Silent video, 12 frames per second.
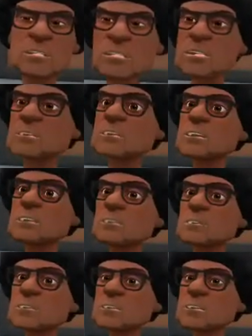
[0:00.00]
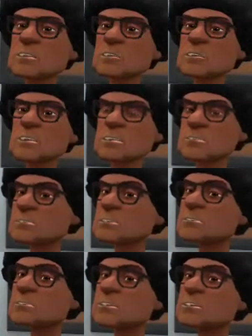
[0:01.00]
where you are going to go unless you
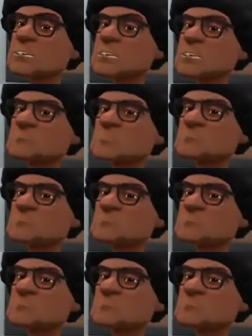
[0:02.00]
sit your happy